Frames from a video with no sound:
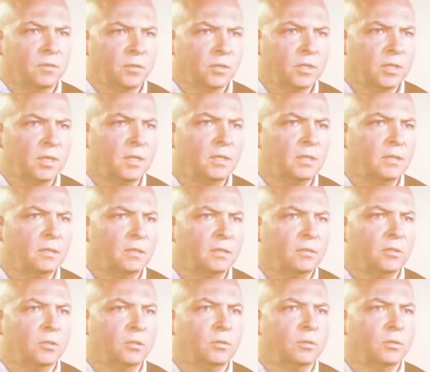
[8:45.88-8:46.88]
Firstly,
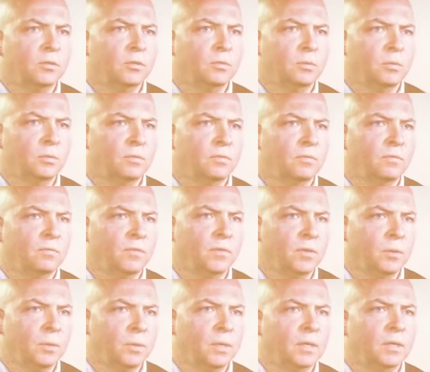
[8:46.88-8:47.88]
students were
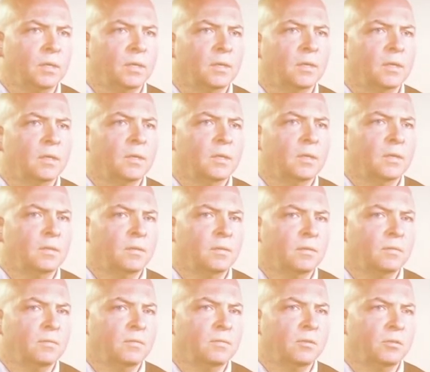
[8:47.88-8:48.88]
viewing
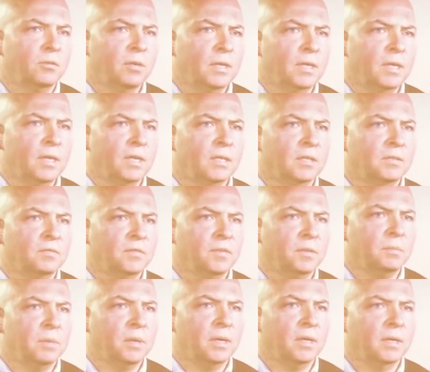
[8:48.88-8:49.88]
their screencast
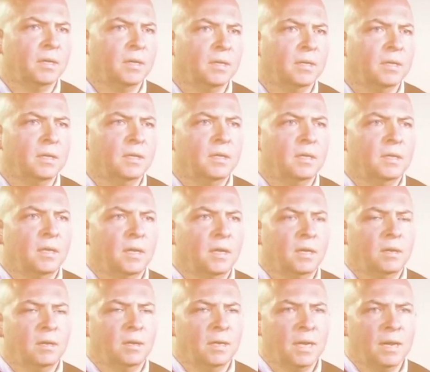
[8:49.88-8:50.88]
feedback
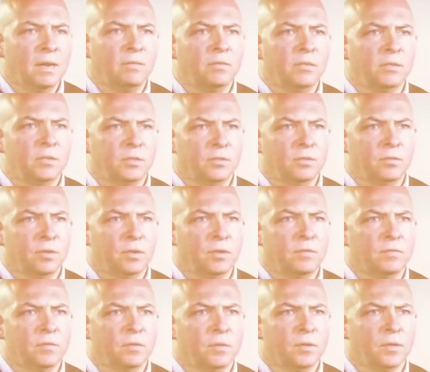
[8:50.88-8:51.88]
uh, on average three
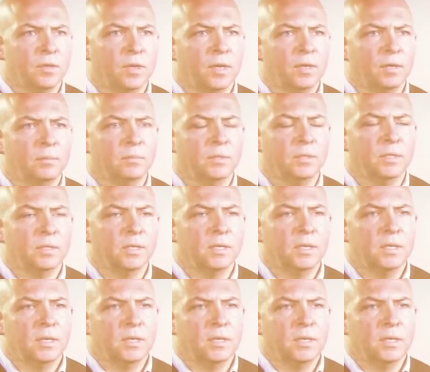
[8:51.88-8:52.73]
or four times.